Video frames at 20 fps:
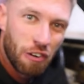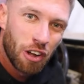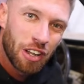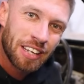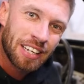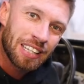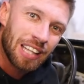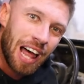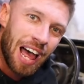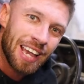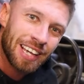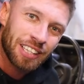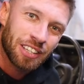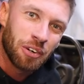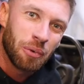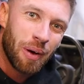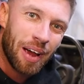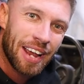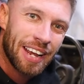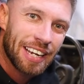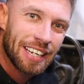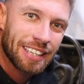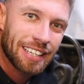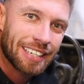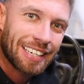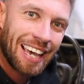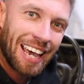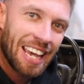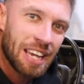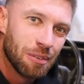fully like the way the
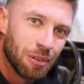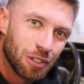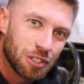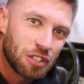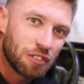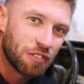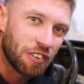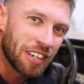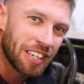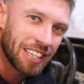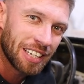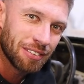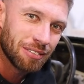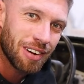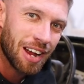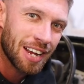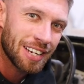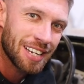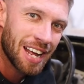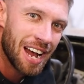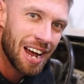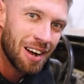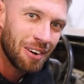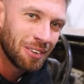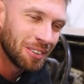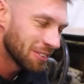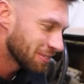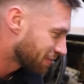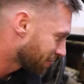cable's feeling right now.